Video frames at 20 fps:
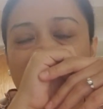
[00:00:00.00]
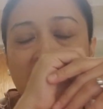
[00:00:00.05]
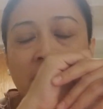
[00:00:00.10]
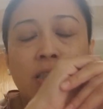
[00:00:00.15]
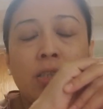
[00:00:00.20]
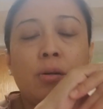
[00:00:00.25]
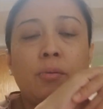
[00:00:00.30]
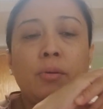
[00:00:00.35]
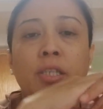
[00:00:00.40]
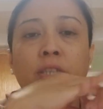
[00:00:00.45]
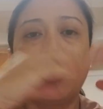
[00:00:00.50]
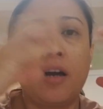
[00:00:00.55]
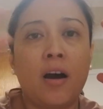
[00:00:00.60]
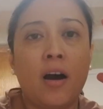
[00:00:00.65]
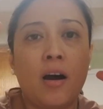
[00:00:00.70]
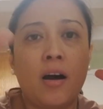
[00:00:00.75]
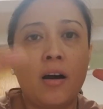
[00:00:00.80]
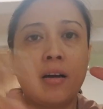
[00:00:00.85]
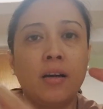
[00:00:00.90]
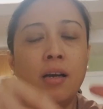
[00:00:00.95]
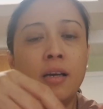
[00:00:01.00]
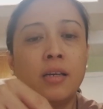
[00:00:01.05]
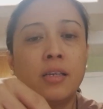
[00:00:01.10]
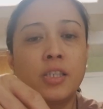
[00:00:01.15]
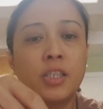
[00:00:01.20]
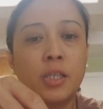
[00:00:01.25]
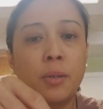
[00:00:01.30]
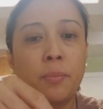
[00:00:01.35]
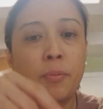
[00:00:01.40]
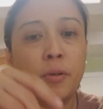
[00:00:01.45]
So we talked.
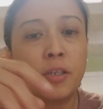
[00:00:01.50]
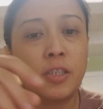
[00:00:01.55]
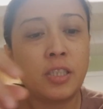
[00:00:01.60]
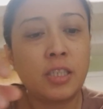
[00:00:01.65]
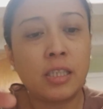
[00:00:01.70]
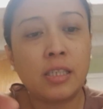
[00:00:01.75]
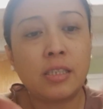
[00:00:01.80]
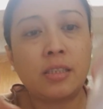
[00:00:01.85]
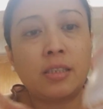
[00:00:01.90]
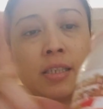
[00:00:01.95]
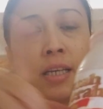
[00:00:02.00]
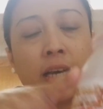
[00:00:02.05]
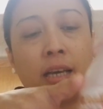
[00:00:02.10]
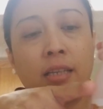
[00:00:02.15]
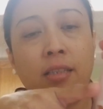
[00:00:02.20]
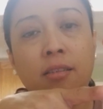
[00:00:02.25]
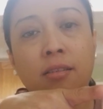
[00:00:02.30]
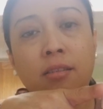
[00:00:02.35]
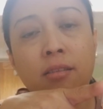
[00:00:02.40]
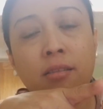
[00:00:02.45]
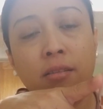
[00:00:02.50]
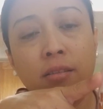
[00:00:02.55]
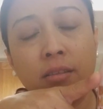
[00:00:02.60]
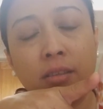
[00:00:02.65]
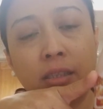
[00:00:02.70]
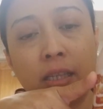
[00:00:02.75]
She purchased 10